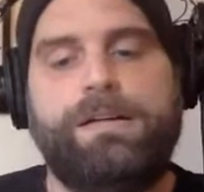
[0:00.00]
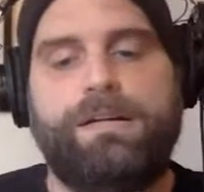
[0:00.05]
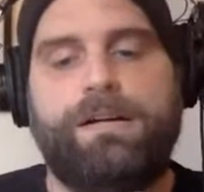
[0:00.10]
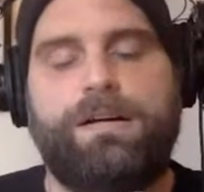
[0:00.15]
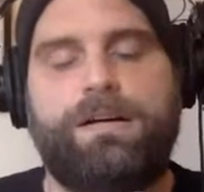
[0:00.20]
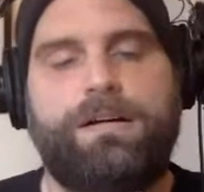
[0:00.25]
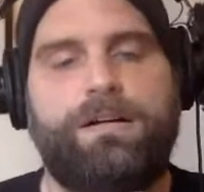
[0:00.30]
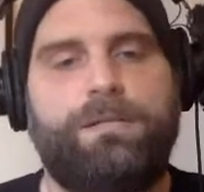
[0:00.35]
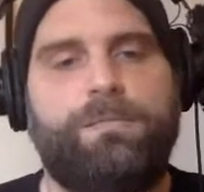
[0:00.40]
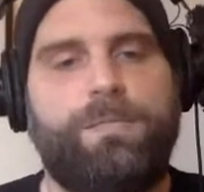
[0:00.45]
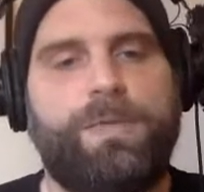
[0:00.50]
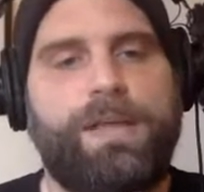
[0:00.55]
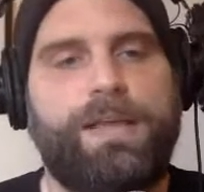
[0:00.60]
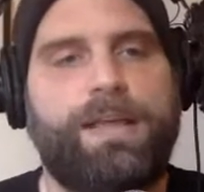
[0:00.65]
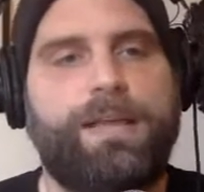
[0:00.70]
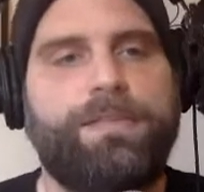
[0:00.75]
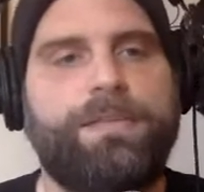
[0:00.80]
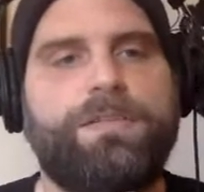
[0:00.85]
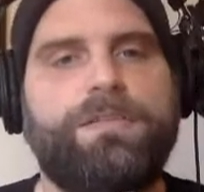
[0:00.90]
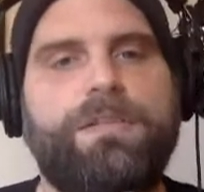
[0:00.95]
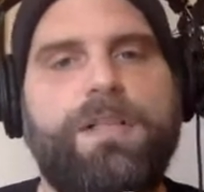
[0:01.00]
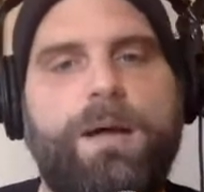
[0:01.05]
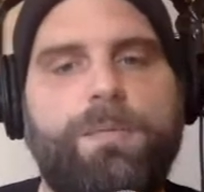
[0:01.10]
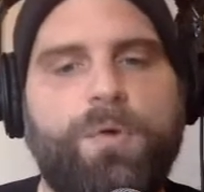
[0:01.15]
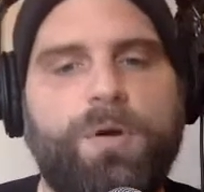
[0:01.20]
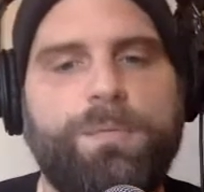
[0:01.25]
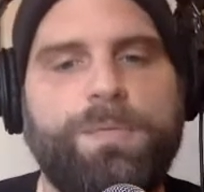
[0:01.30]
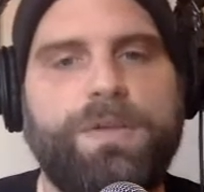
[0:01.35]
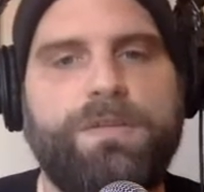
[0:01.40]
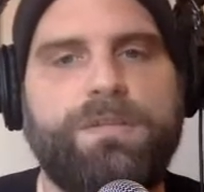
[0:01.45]
And there's a lot
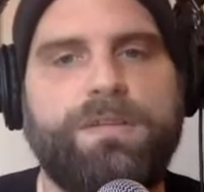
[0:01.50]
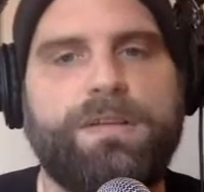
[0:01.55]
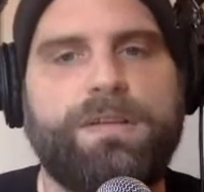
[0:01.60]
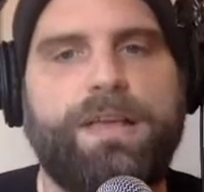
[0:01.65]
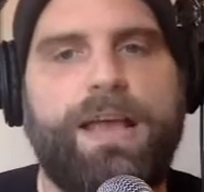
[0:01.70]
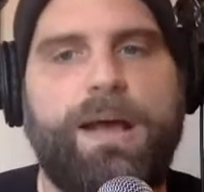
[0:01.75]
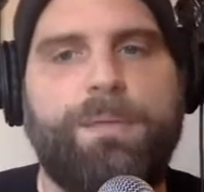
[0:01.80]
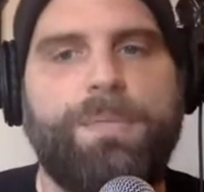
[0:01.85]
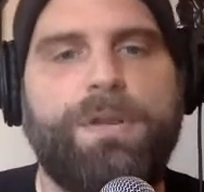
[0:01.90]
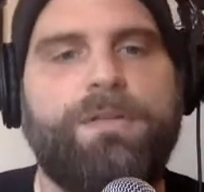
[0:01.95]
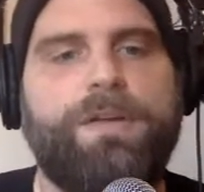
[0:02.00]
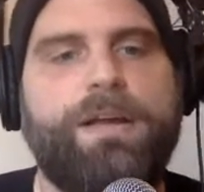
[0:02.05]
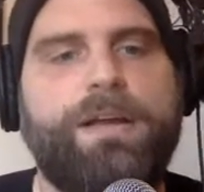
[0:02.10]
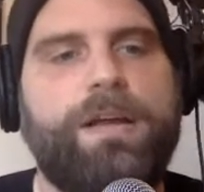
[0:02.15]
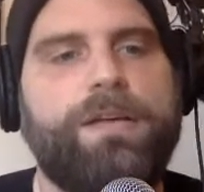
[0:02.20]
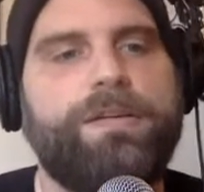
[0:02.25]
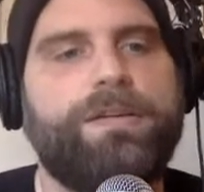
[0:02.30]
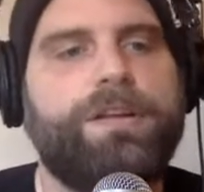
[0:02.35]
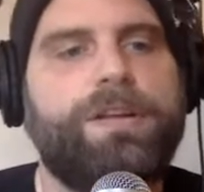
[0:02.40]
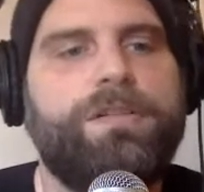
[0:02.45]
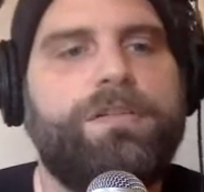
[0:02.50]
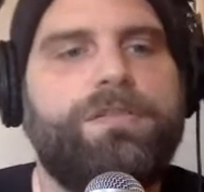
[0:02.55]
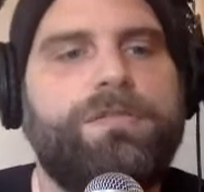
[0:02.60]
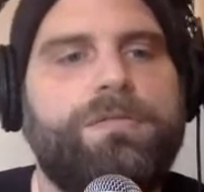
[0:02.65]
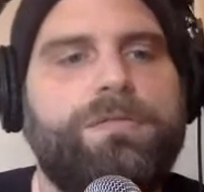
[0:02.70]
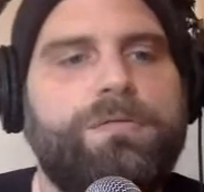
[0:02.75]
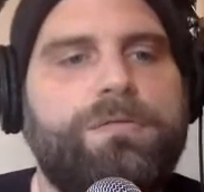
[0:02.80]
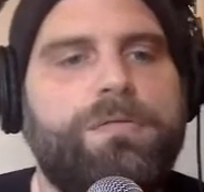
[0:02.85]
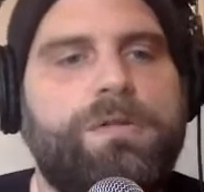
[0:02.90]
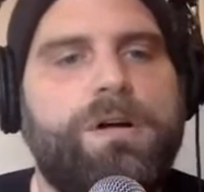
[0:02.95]
more music happening right now. You're gonna
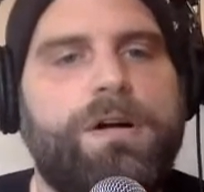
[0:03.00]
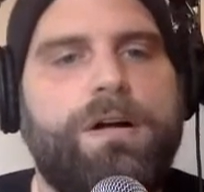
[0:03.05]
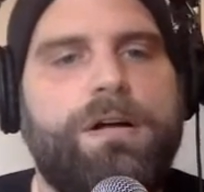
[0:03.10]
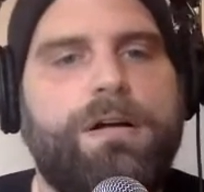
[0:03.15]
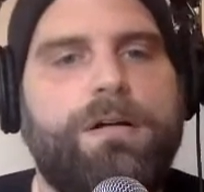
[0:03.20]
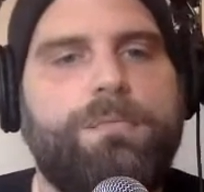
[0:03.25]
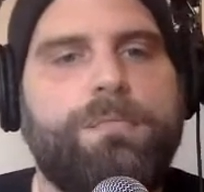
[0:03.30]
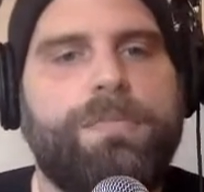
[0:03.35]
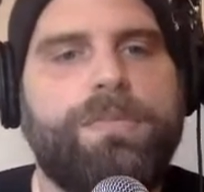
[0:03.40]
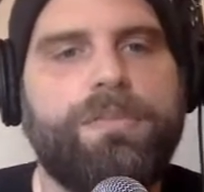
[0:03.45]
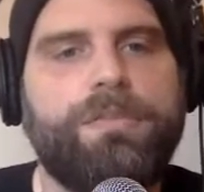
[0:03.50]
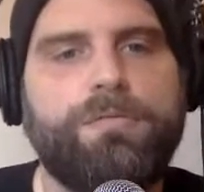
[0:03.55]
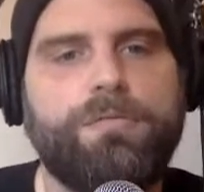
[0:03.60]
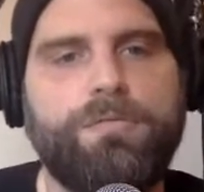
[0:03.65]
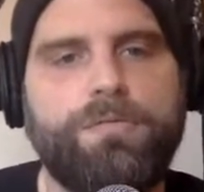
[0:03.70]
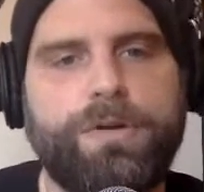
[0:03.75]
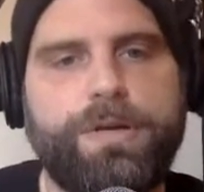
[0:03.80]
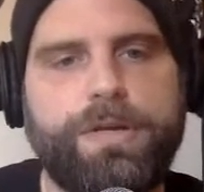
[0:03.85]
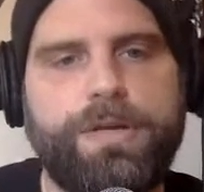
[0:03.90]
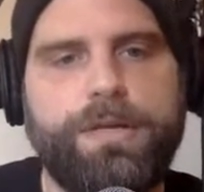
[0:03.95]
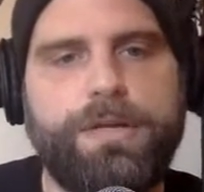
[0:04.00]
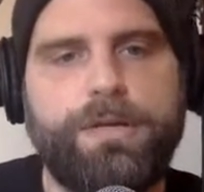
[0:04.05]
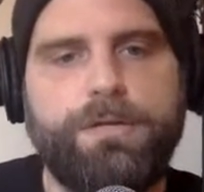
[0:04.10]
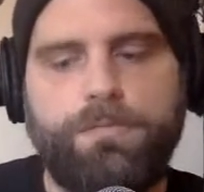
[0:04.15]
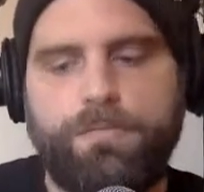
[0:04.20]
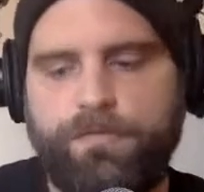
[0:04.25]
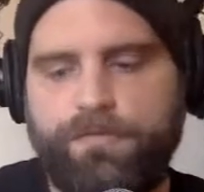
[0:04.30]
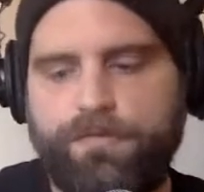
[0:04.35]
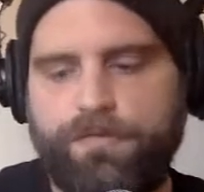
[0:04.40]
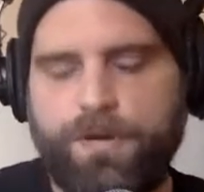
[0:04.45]
do 3
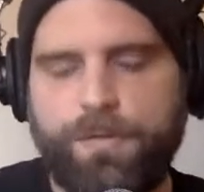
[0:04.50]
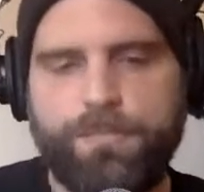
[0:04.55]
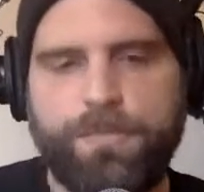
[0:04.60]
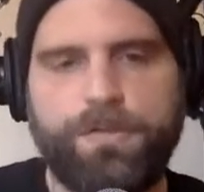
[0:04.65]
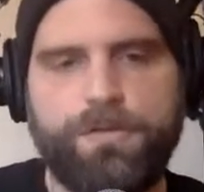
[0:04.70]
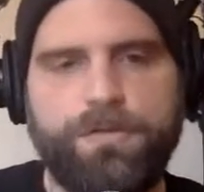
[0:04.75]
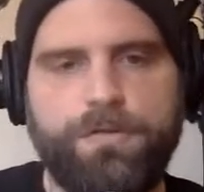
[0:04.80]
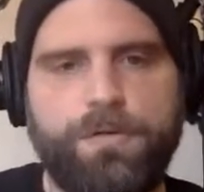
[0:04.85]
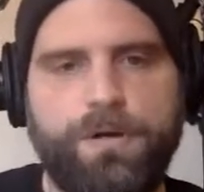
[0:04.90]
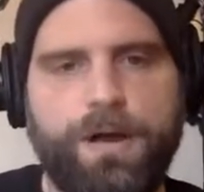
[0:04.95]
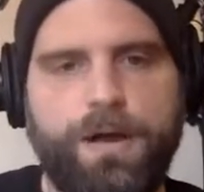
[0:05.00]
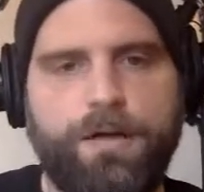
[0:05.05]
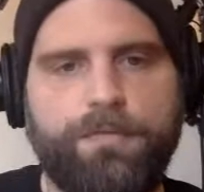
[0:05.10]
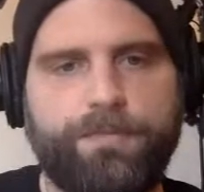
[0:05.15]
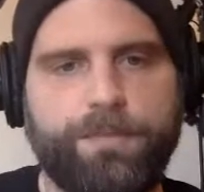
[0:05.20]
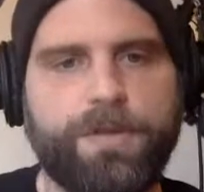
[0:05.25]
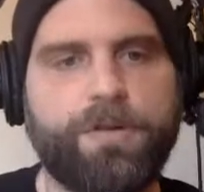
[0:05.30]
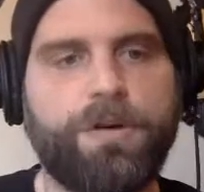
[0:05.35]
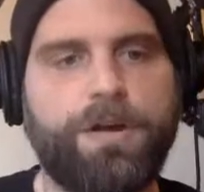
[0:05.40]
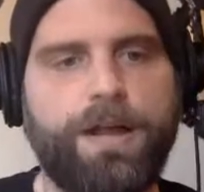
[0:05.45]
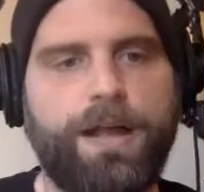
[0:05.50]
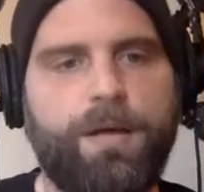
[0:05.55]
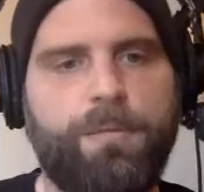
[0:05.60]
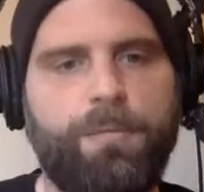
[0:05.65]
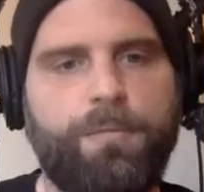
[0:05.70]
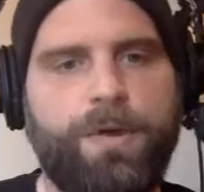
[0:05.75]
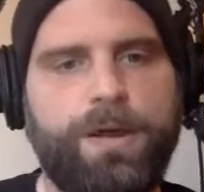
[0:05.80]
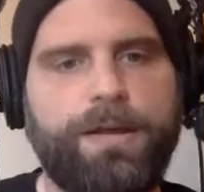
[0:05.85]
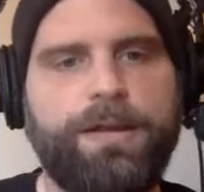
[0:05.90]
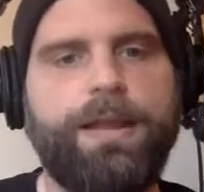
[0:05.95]
from the current
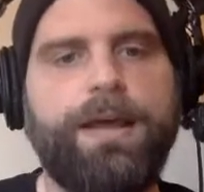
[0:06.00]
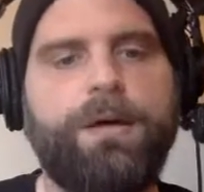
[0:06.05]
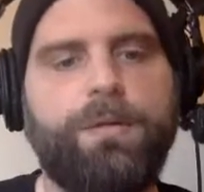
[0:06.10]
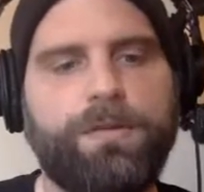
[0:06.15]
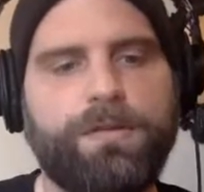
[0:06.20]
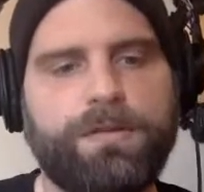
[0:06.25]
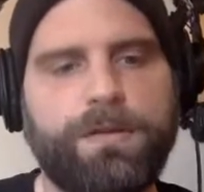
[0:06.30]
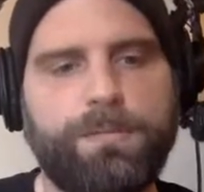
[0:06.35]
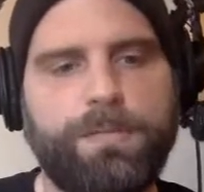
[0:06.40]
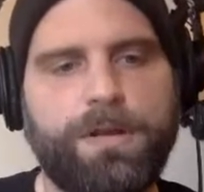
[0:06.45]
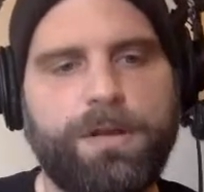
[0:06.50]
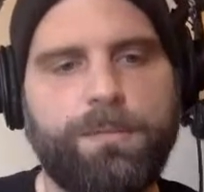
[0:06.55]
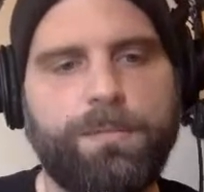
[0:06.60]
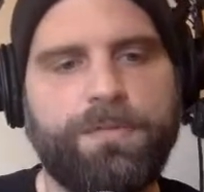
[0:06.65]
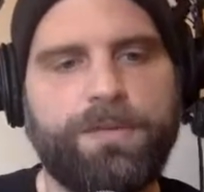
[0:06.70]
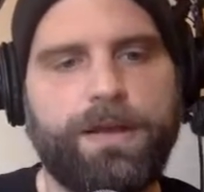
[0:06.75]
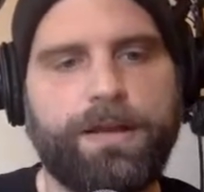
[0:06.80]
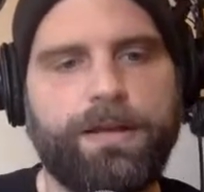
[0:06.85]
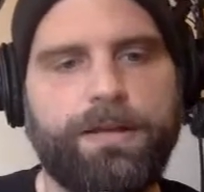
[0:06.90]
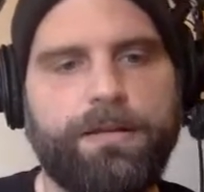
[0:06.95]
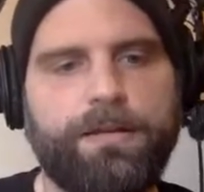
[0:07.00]
album right now. What's coming up second?